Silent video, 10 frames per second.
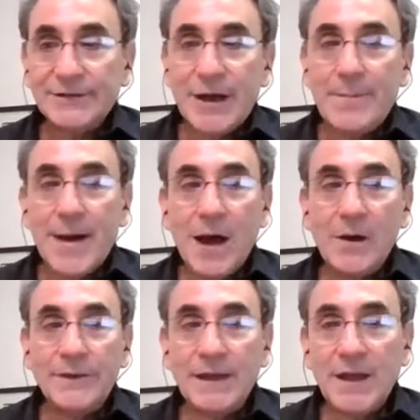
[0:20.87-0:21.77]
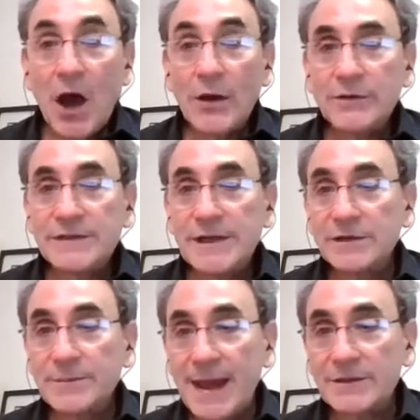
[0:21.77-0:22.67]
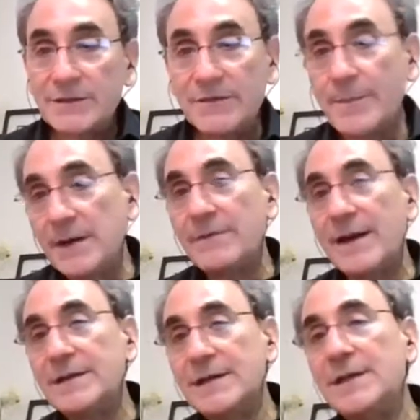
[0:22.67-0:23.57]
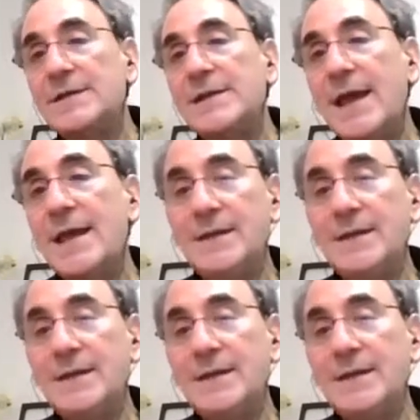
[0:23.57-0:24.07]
about the auto sales master. Everybody ready to get into that?